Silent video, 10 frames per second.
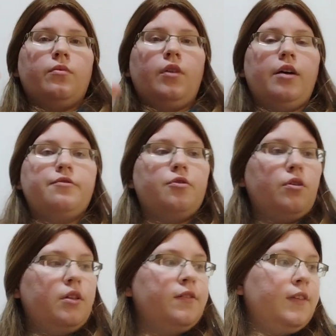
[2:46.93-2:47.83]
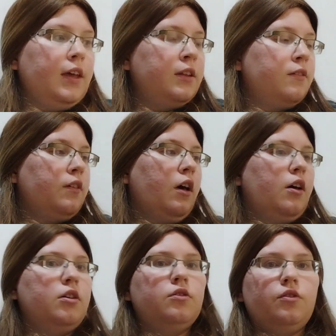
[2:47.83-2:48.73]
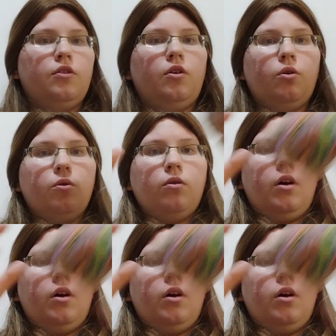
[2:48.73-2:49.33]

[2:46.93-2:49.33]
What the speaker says: Now for the second side, so